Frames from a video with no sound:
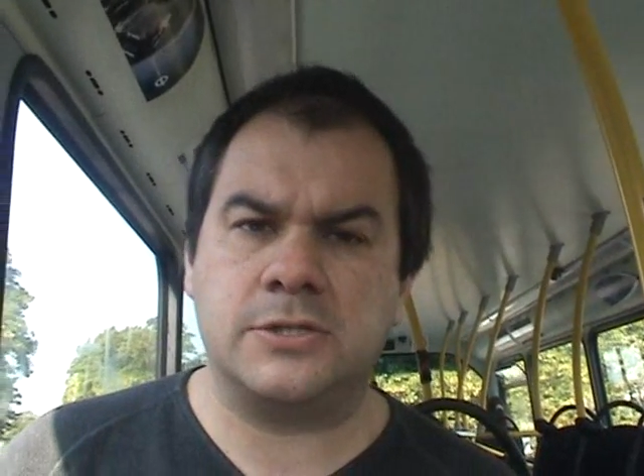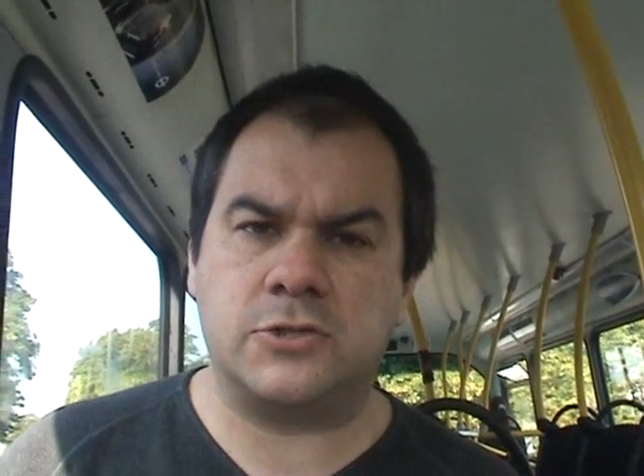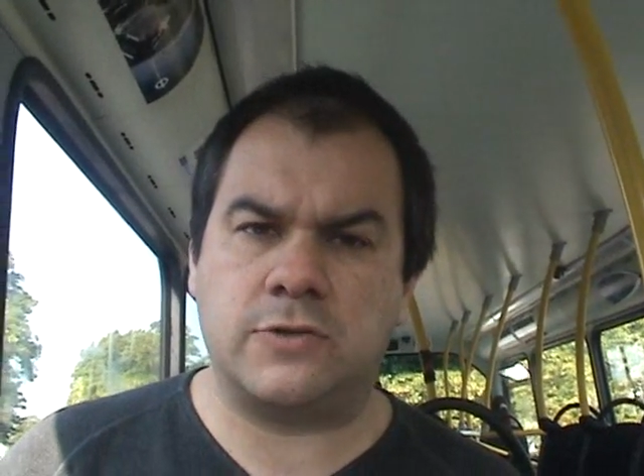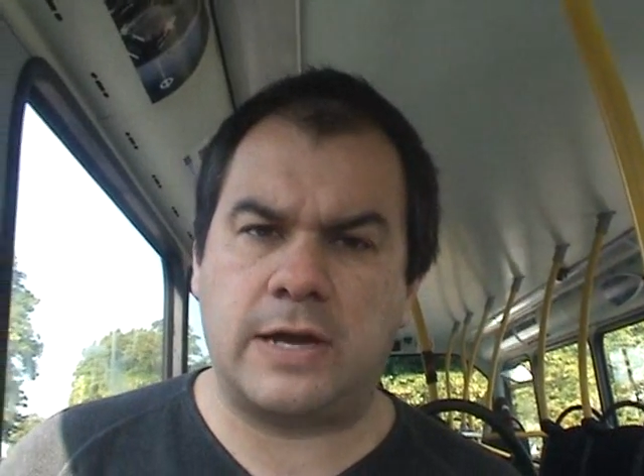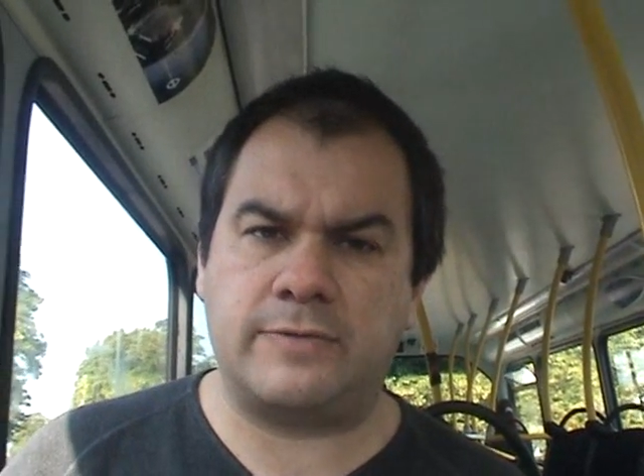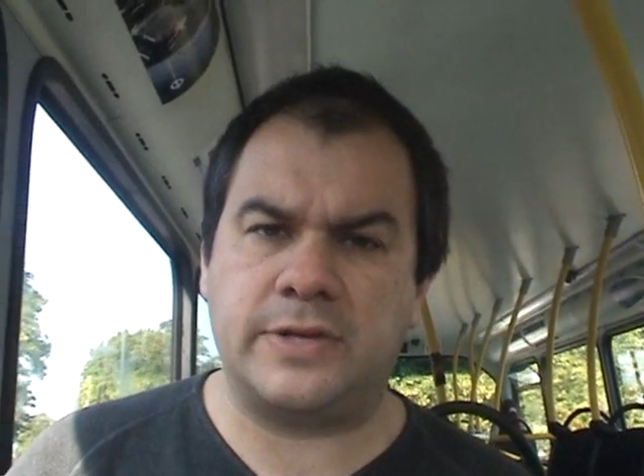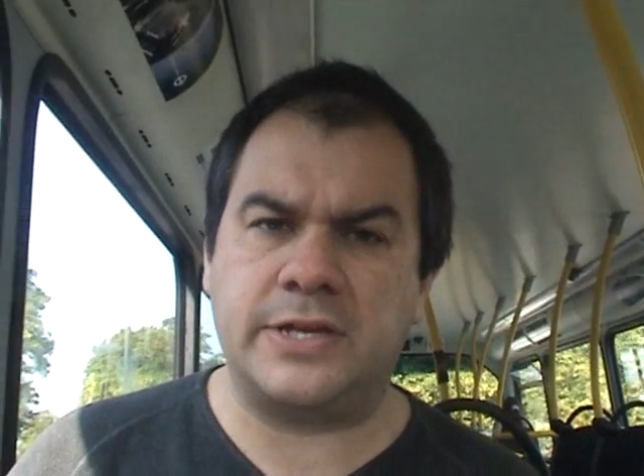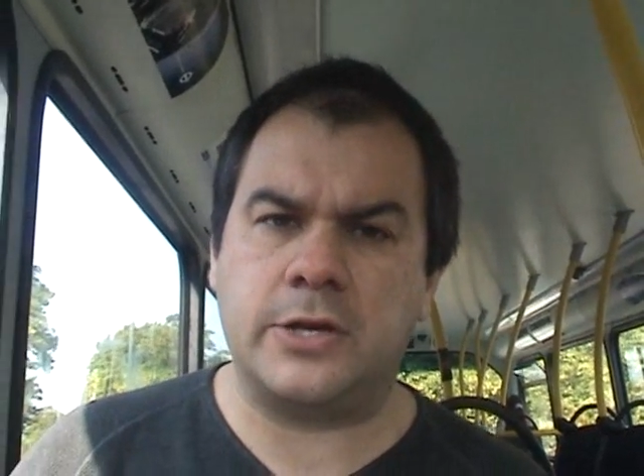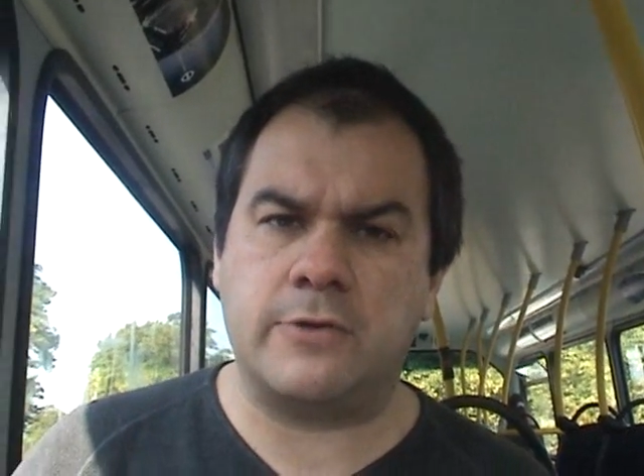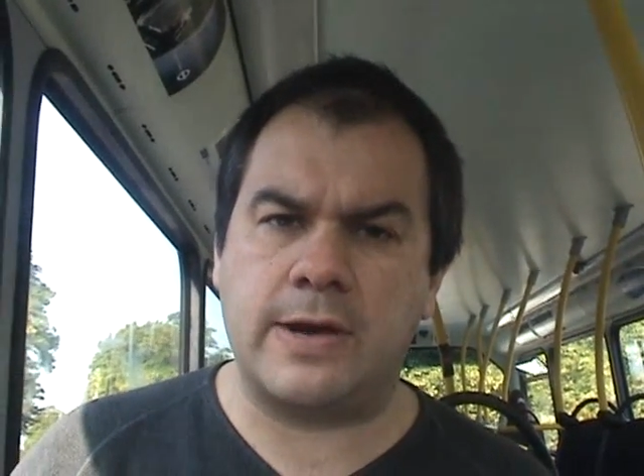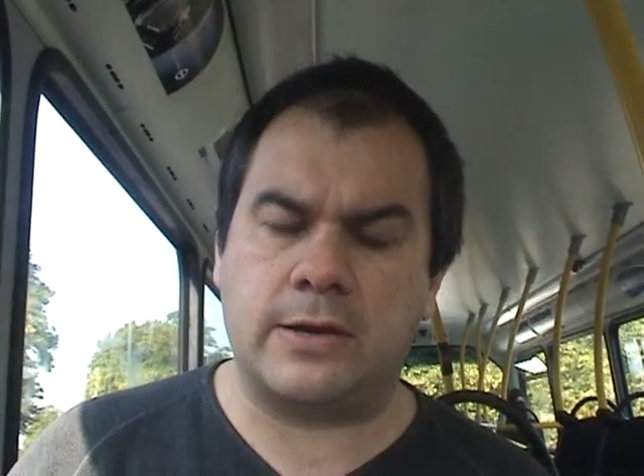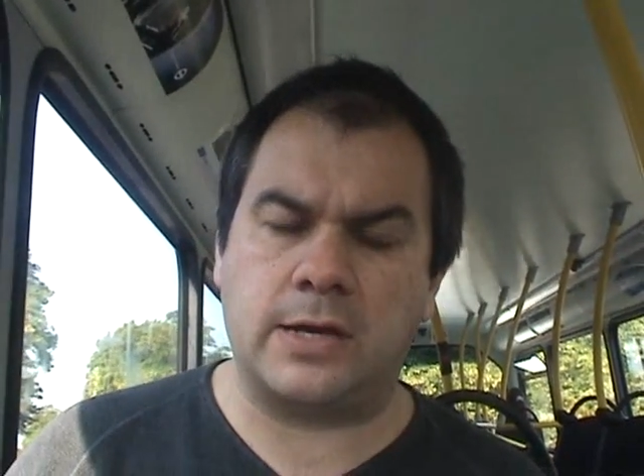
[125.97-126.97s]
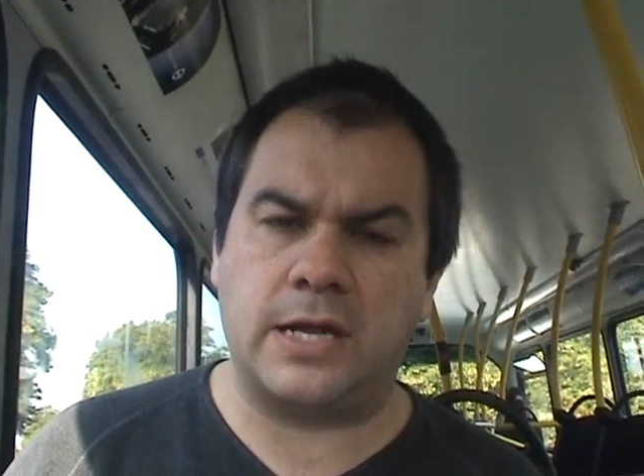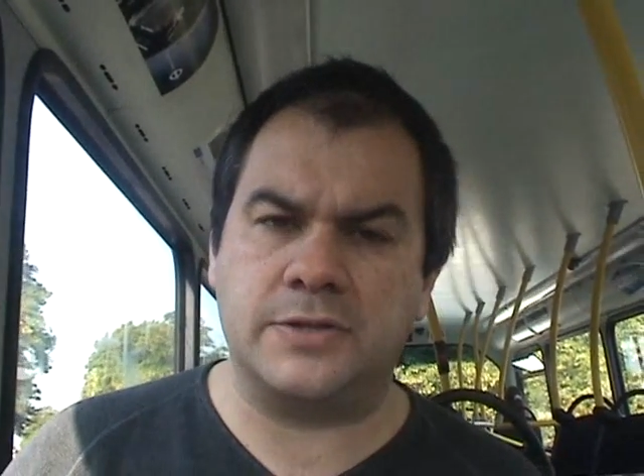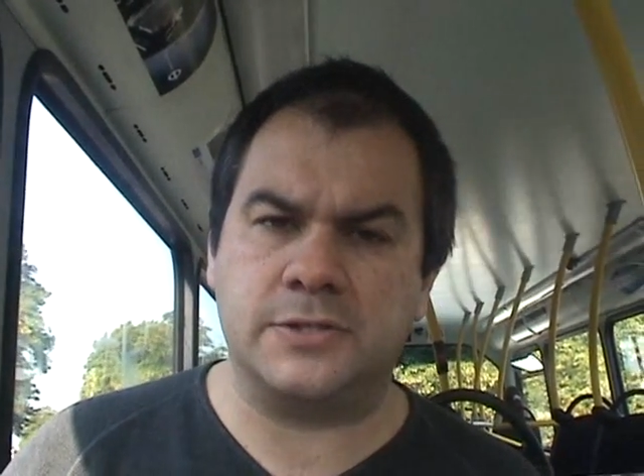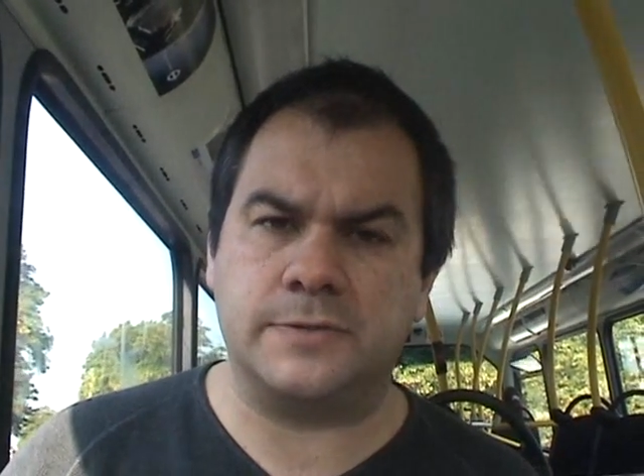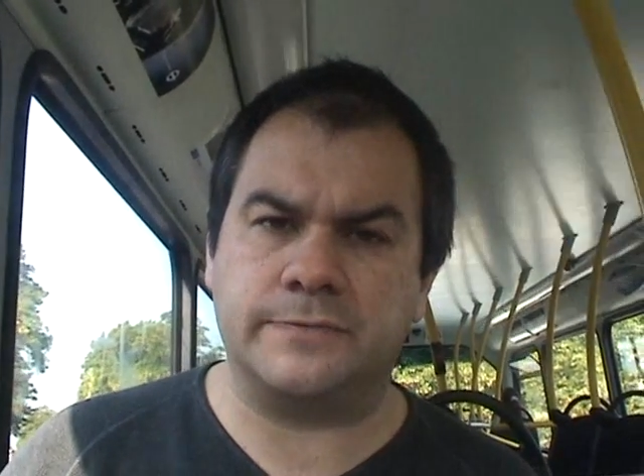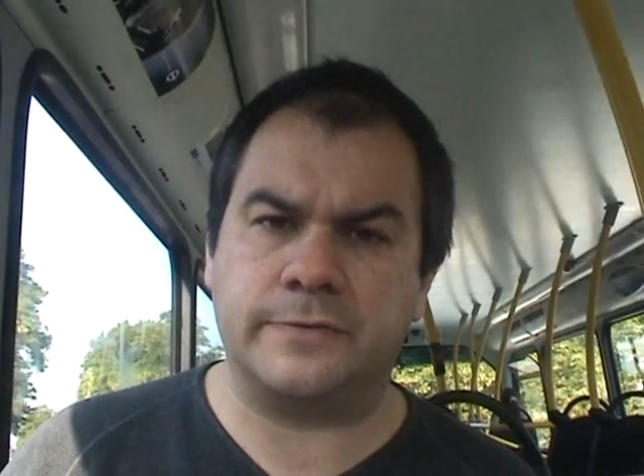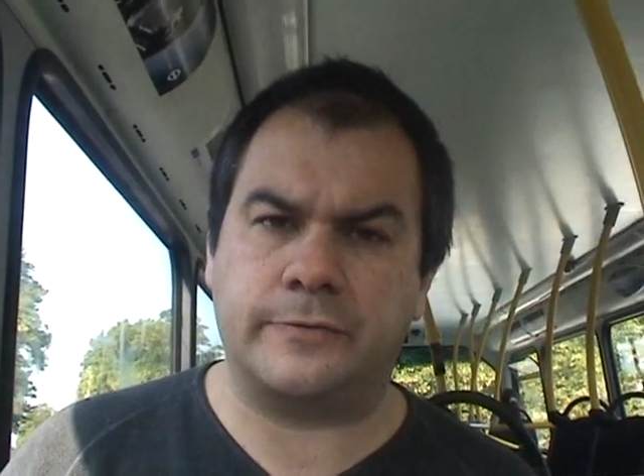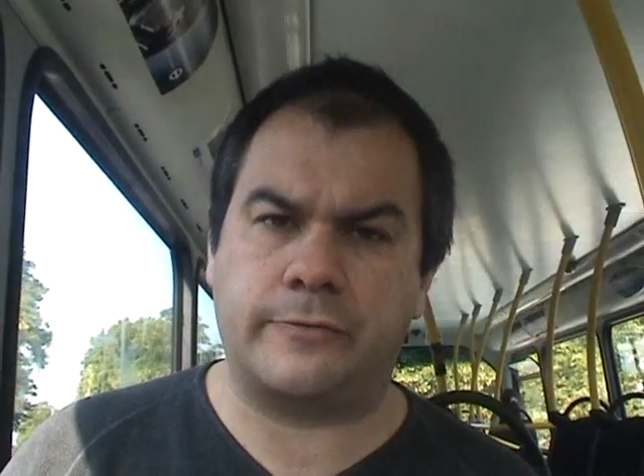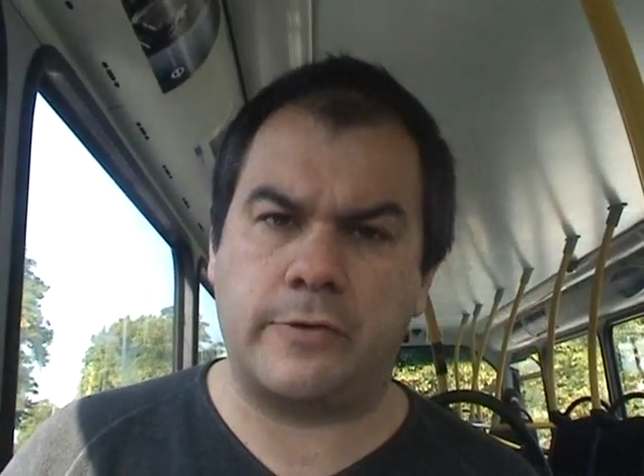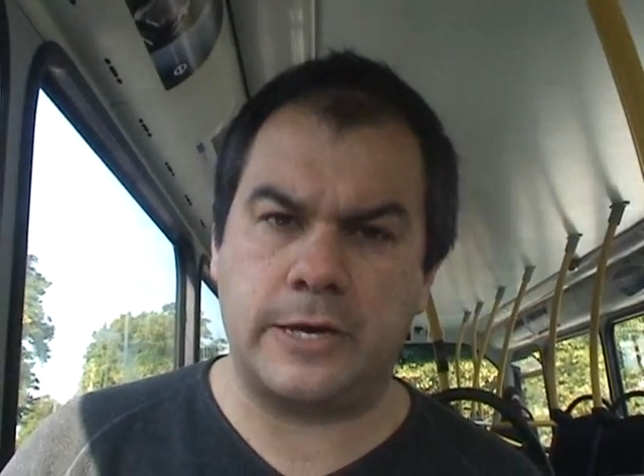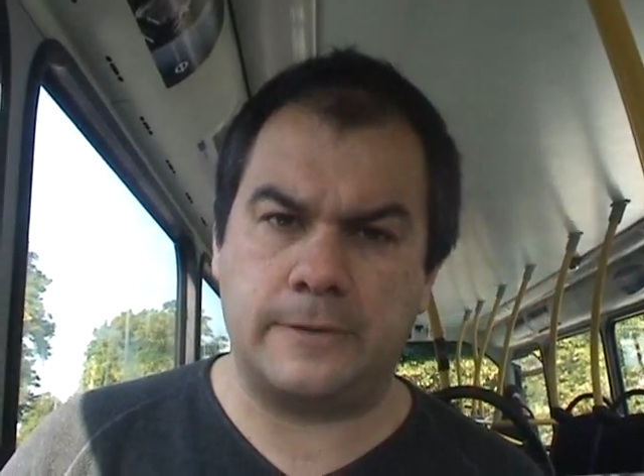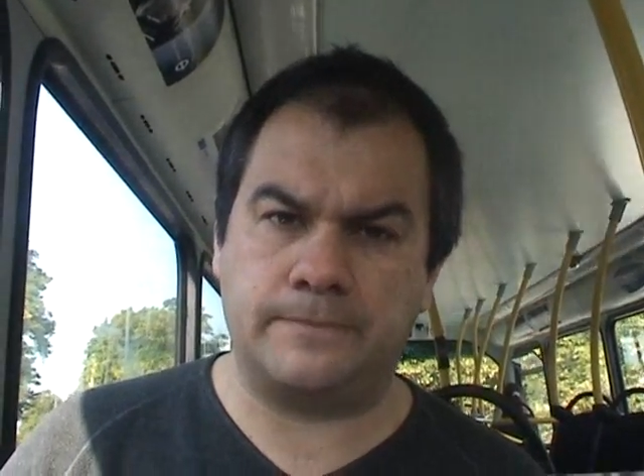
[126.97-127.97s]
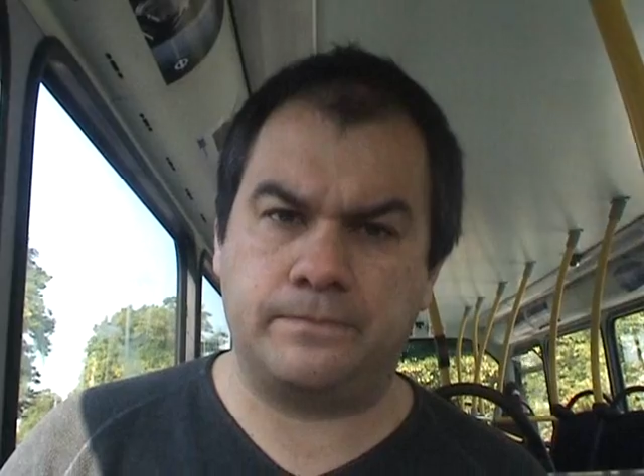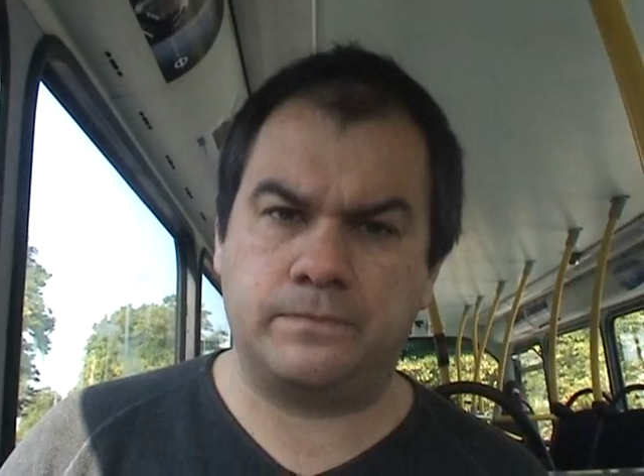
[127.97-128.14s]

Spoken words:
to travel in and around London for free.